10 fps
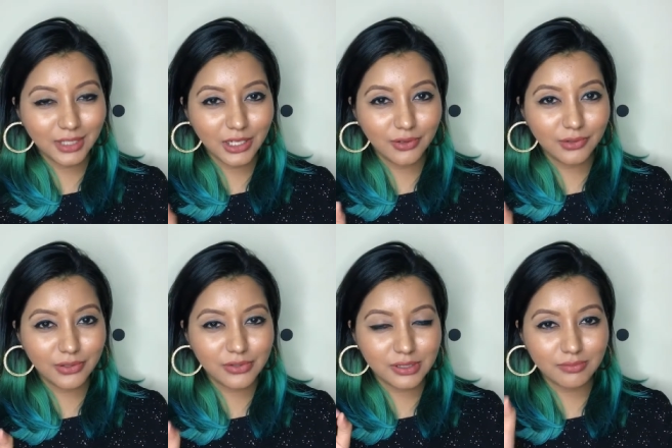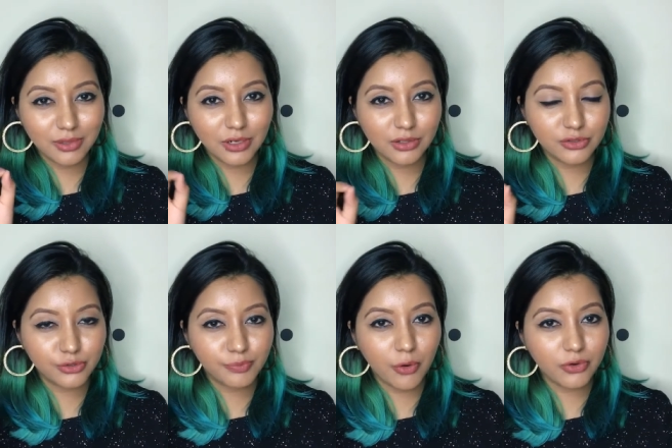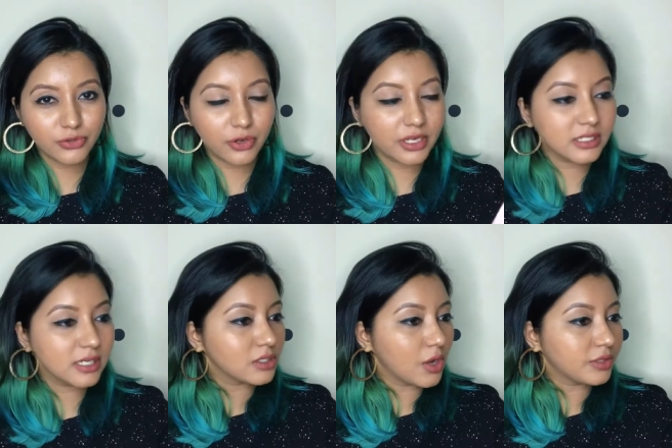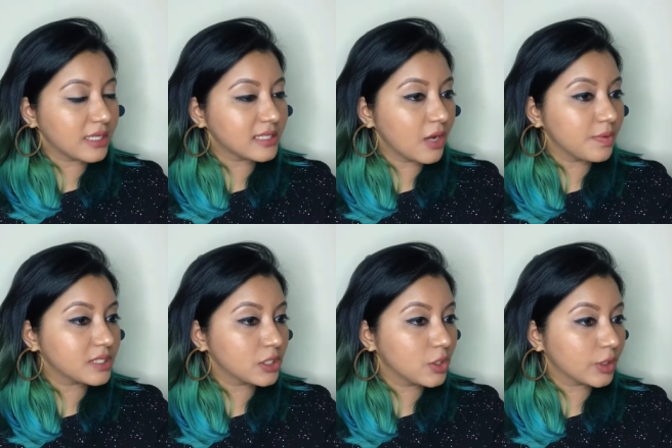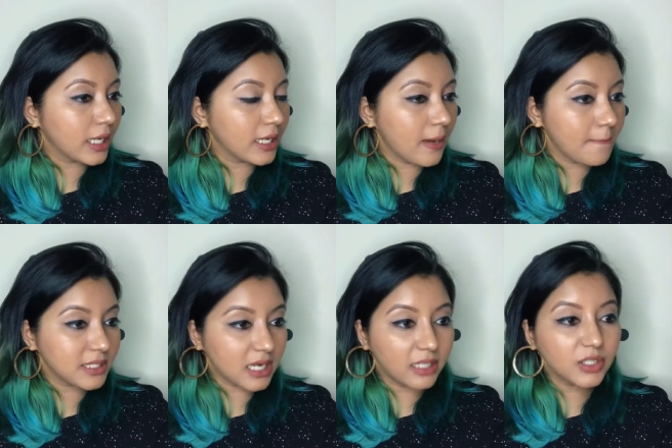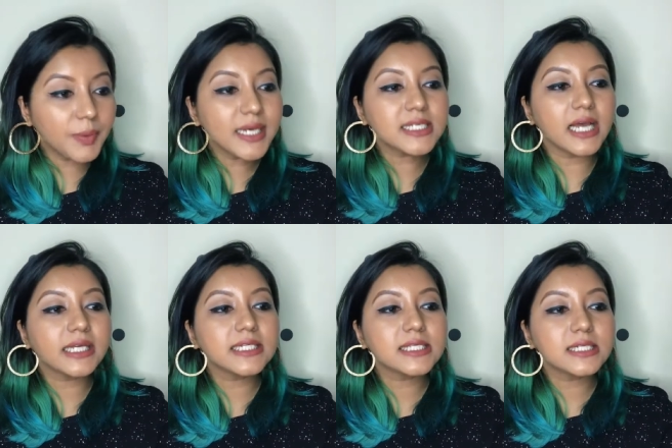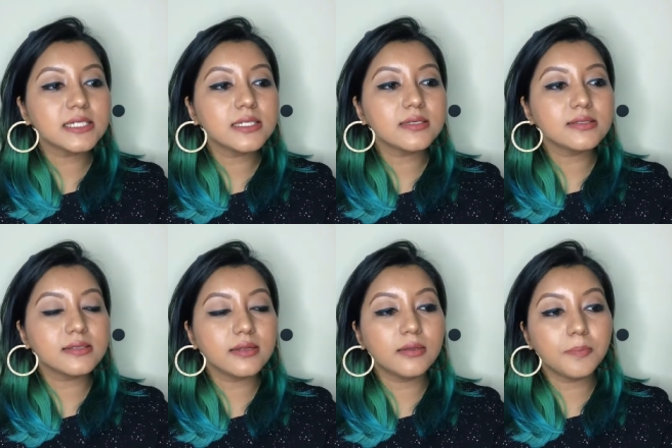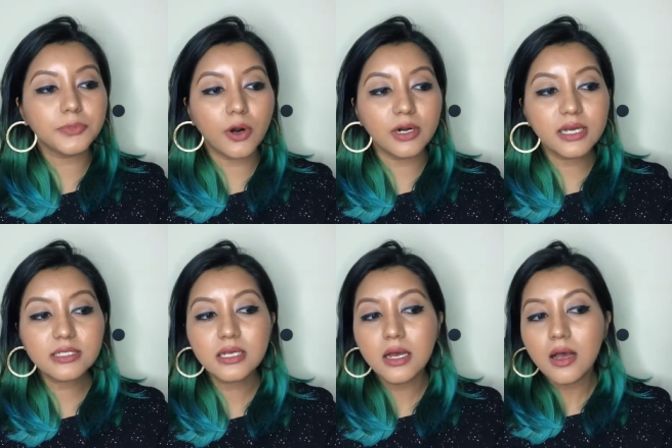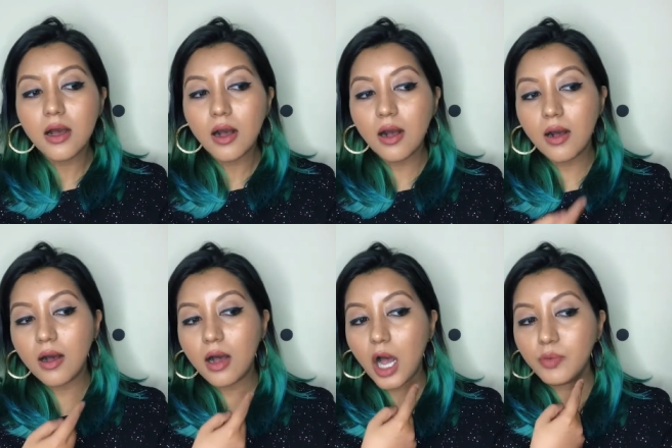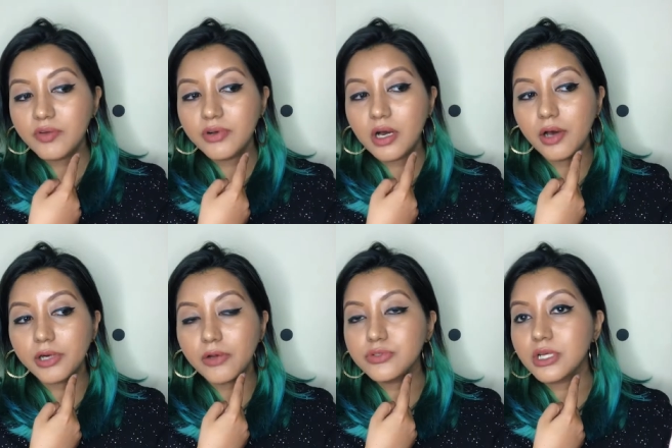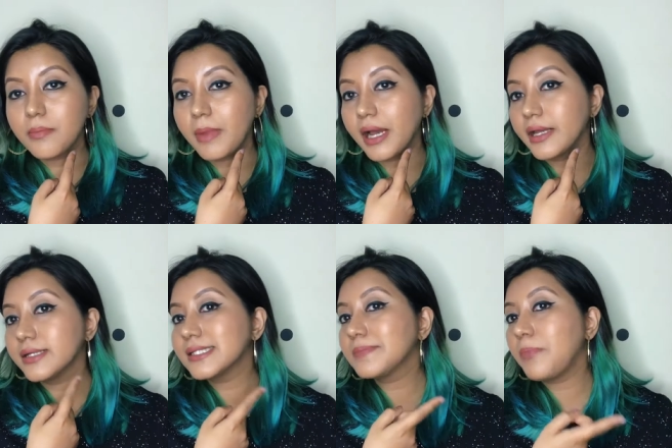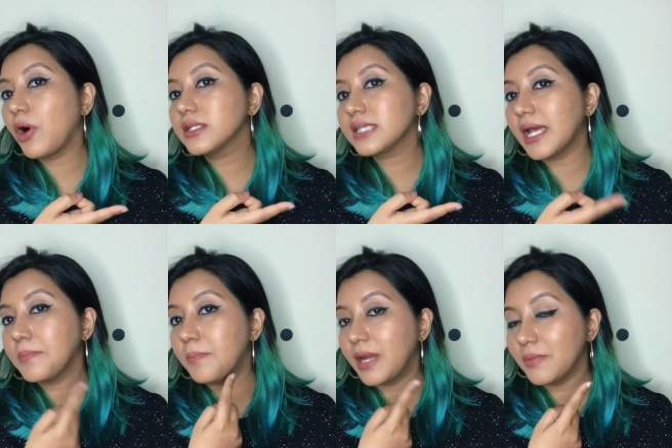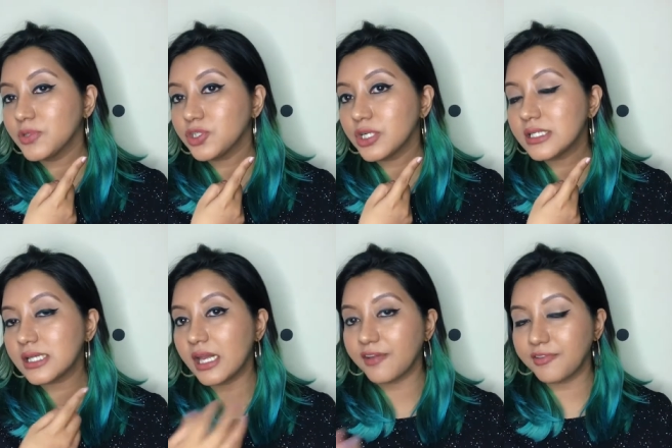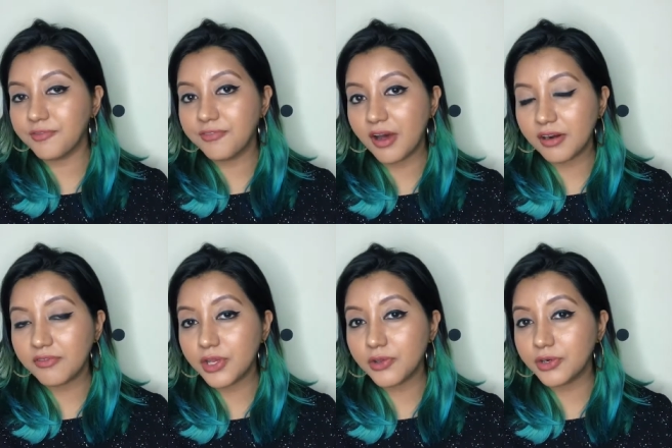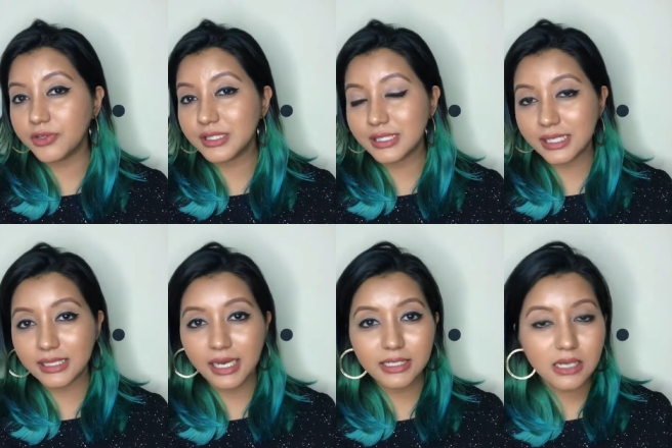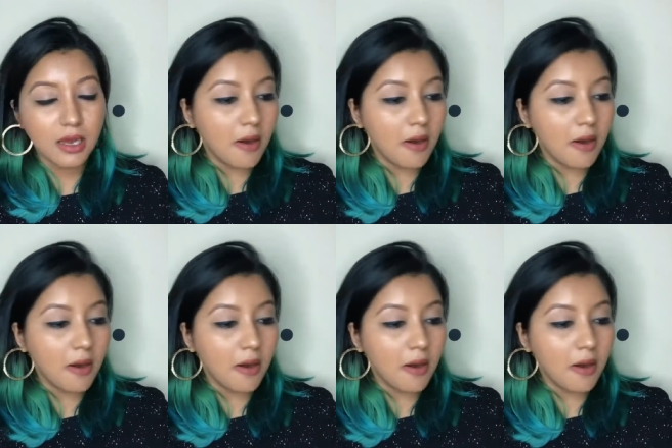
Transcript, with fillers: you know you you know the spores on it so that's how it's looking but otherwise I can still see the product uh, however around my spots and blemishes like from far away you cannot see that